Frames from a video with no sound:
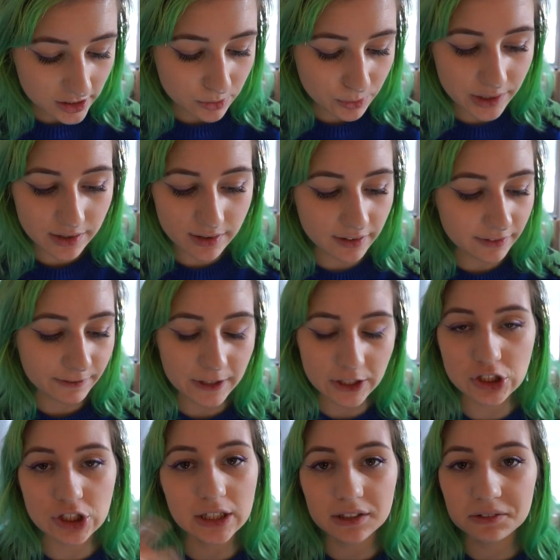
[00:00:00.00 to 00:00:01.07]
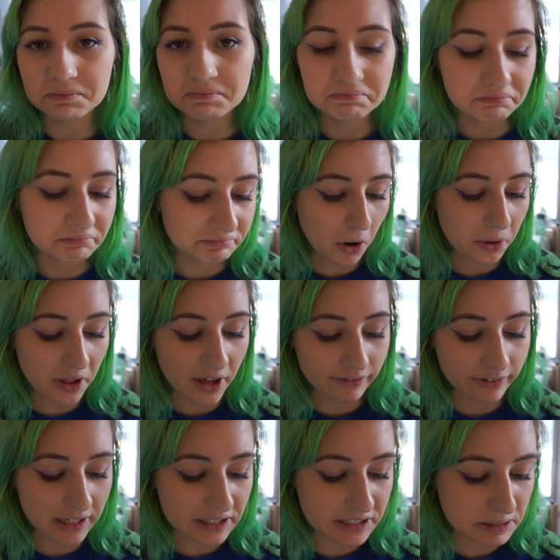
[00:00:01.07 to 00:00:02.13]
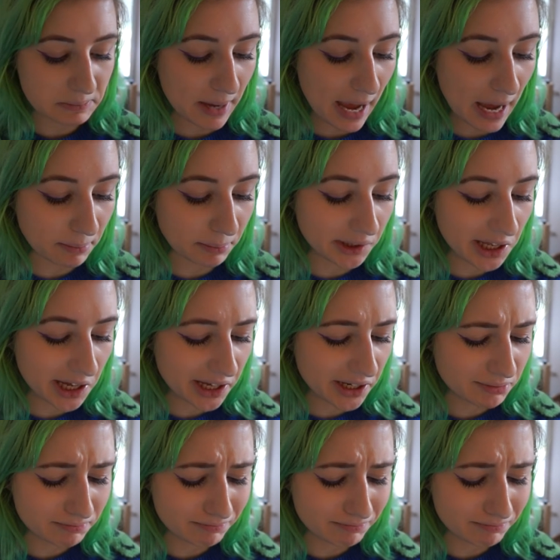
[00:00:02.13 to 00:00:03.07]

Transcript: Sweeter Than Fiction Olaf gets bad blood.